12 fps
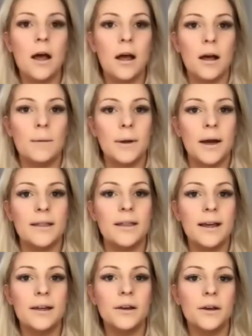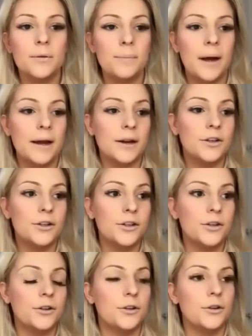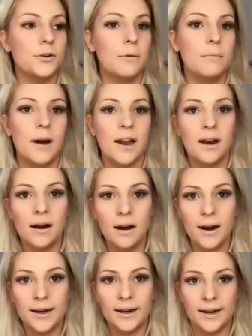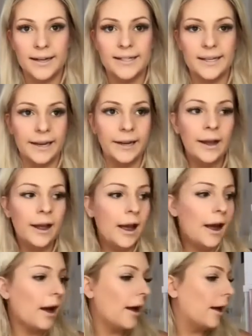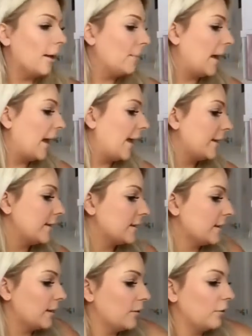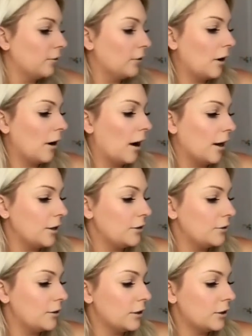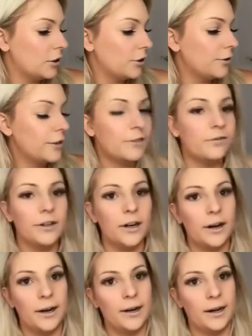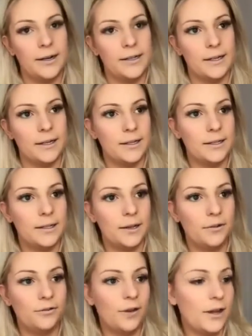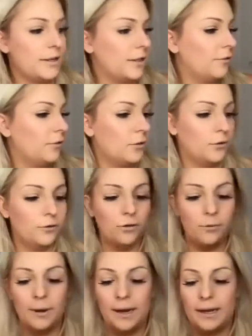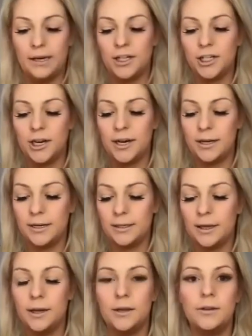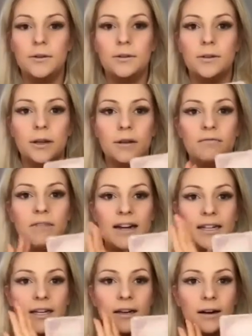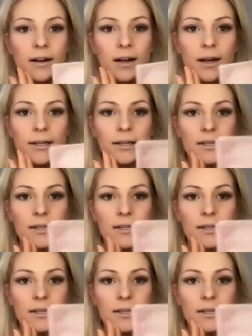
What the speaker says: I then go back to my highlighting, and I use two different highlighters. So first of all, for my cheeks, I use a Ready highlighter.